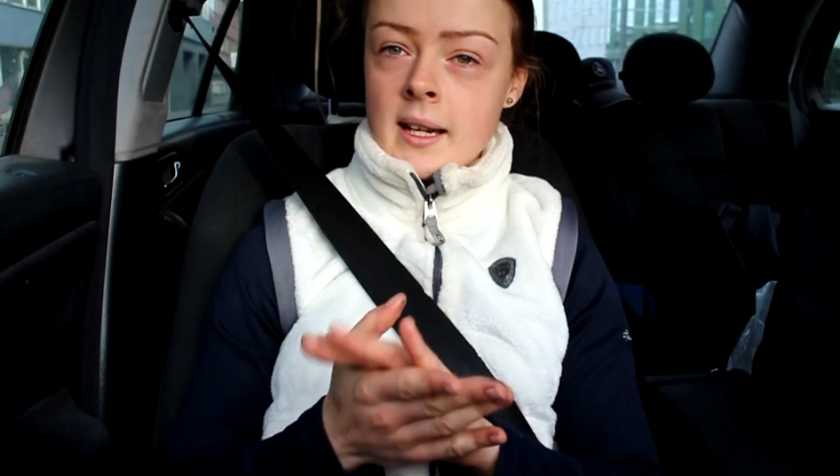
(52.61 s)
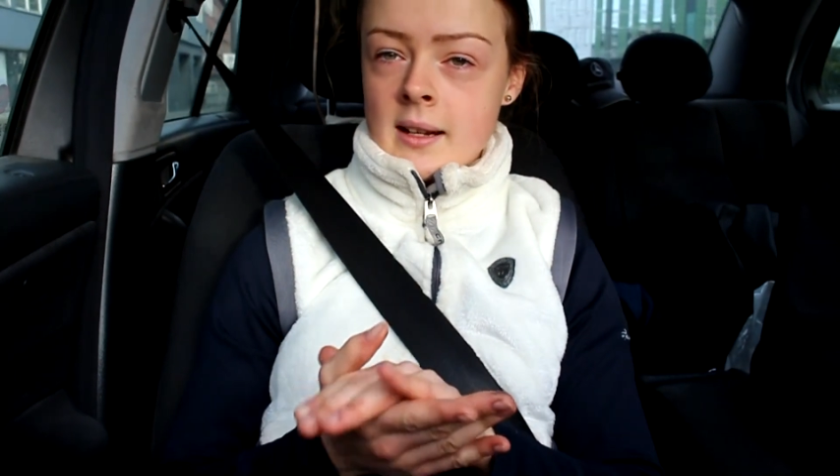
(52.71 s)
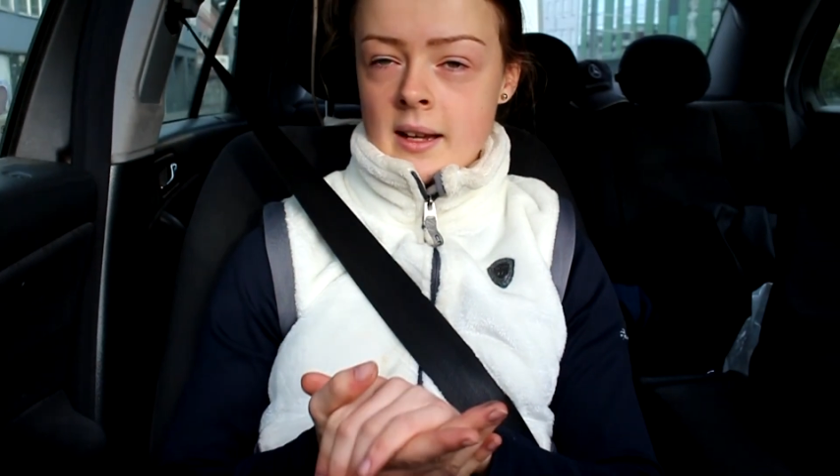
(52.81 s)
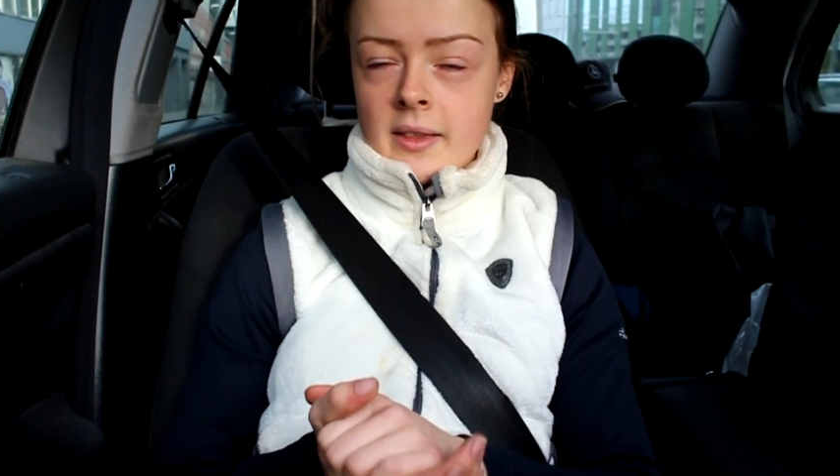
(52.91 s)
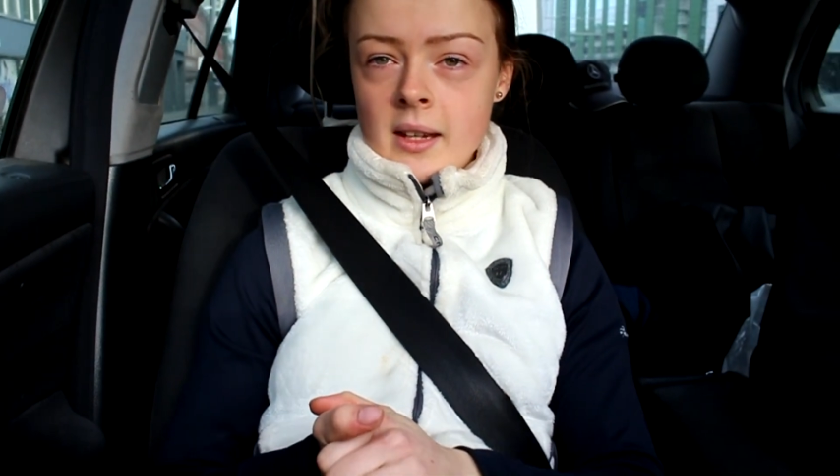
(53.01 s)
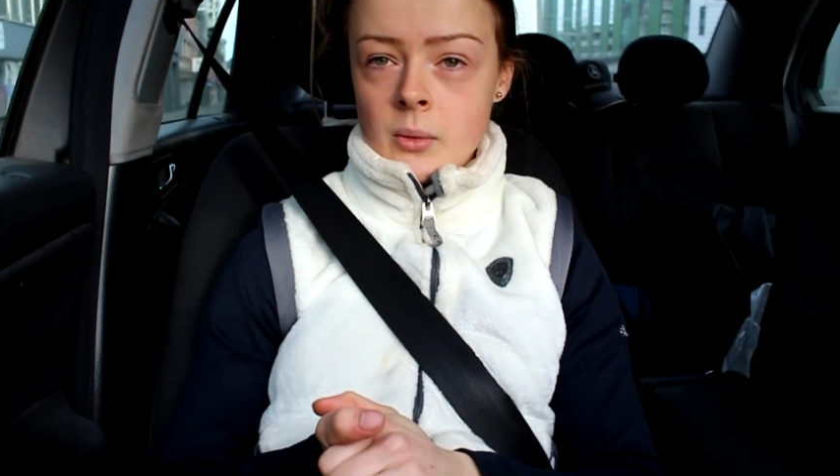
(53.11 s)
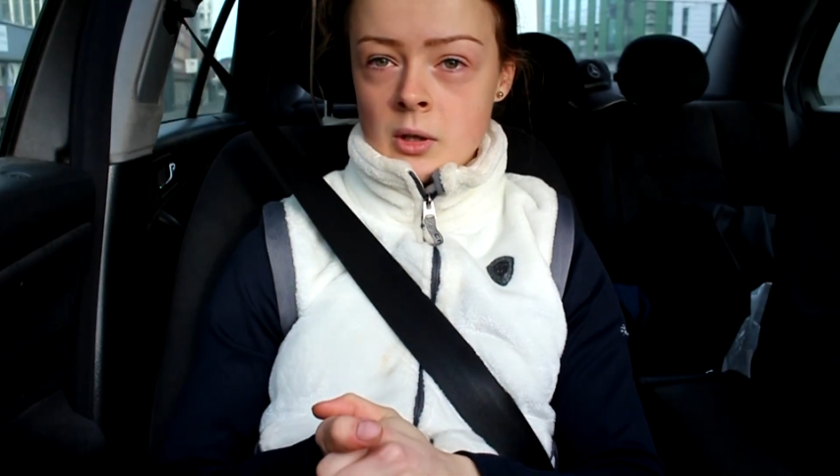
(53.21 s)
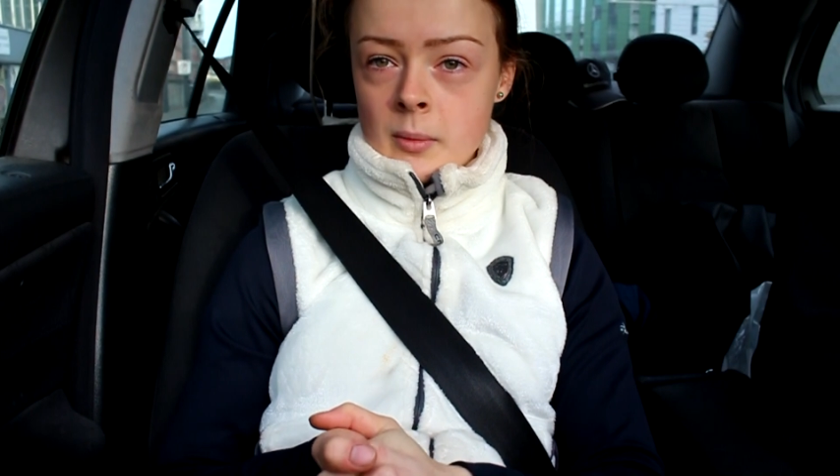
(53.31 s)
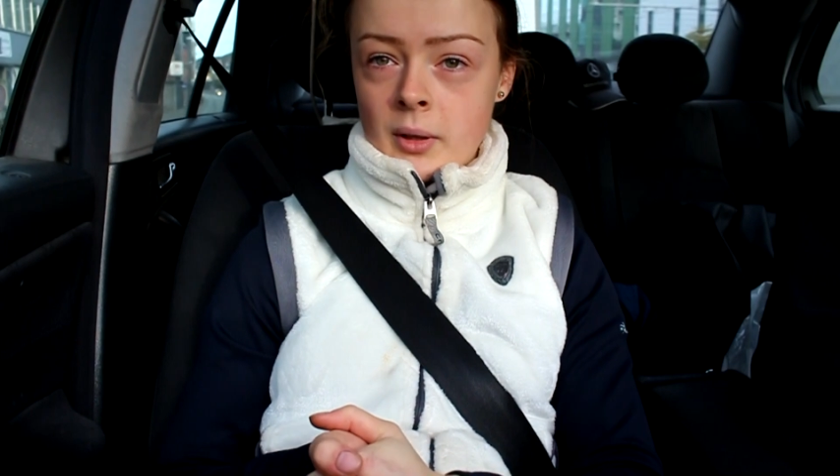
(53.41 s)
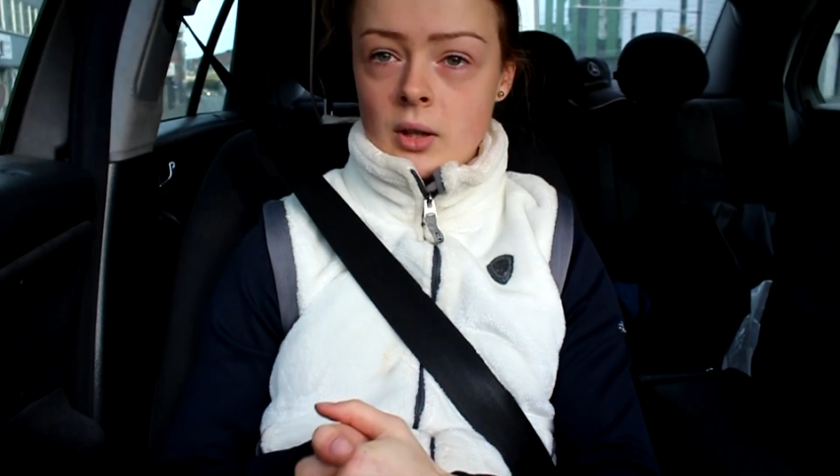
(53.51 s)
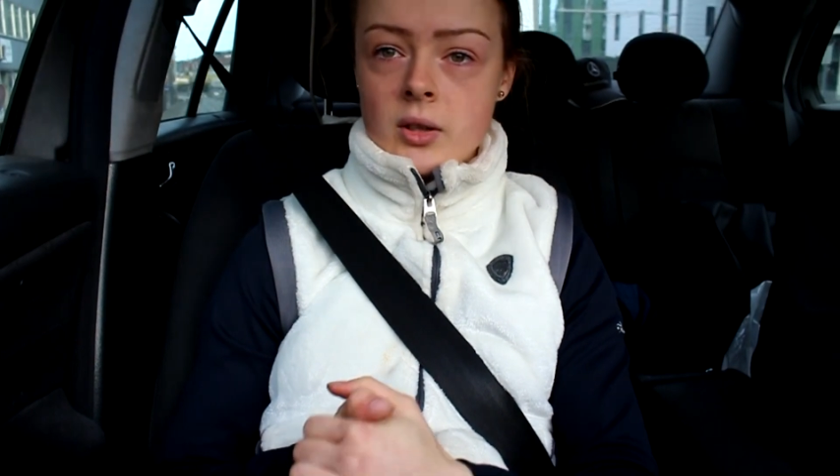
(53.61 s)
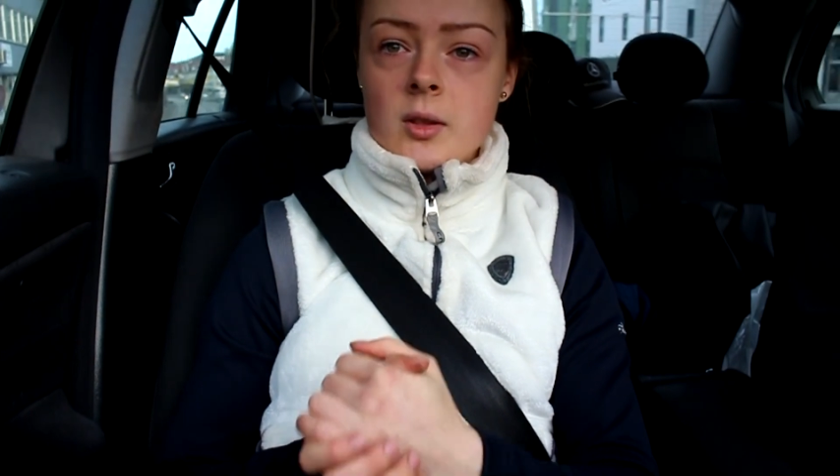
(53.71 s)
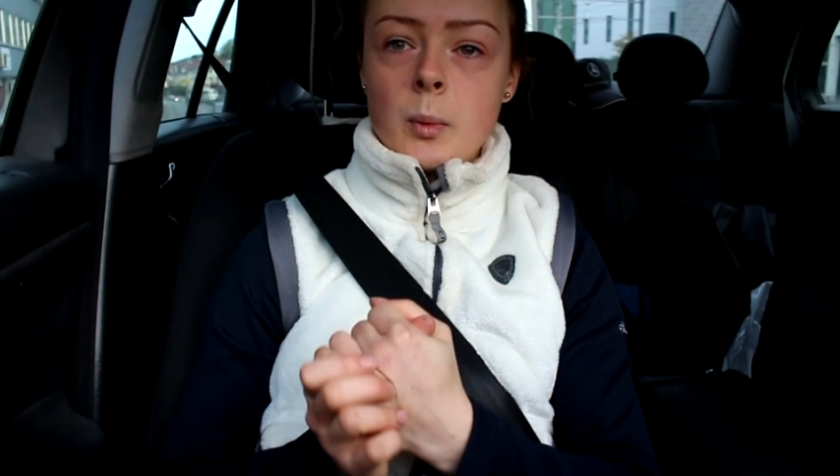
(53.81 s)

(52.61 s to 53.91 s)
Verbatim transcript: and I think it will because she's